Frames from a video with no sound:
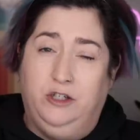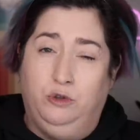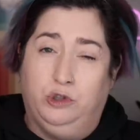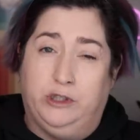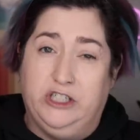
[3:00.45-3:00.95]

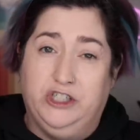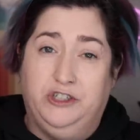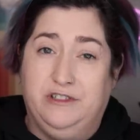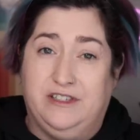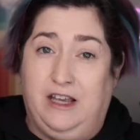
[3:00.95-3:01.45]

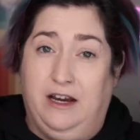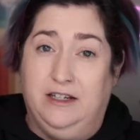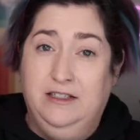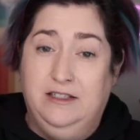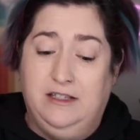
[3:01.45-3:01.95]
nutritional
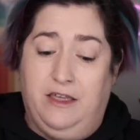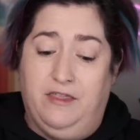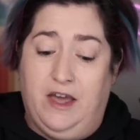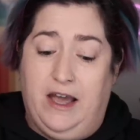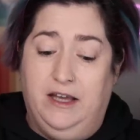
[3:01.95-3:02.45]
science,
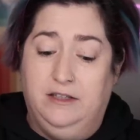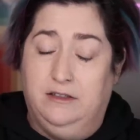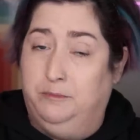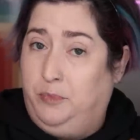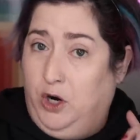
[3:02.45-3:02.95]
and that
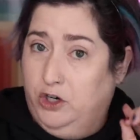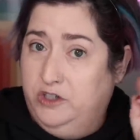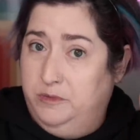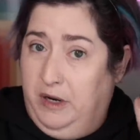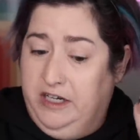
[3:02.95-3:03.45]

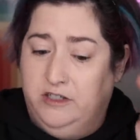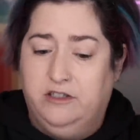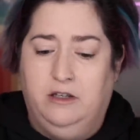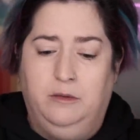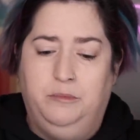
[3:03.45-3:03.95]
perks my
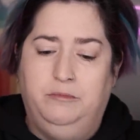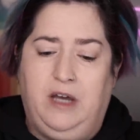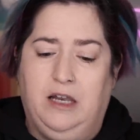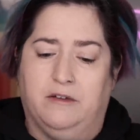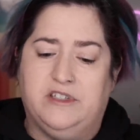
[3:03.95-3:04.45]
ears up.
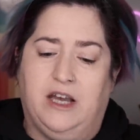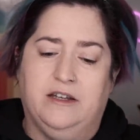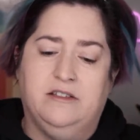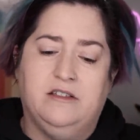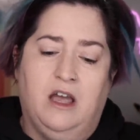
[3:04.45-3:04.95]
I love
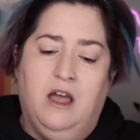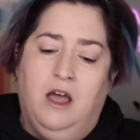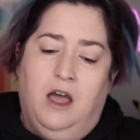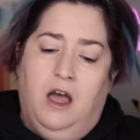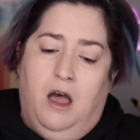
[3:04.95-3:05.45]
science.
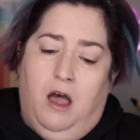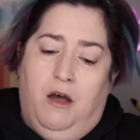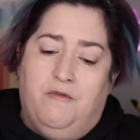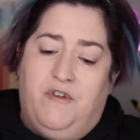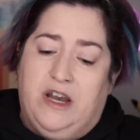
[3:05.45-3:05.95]

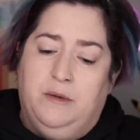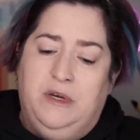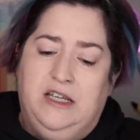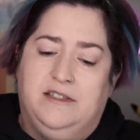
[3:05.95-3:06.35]
Vitamin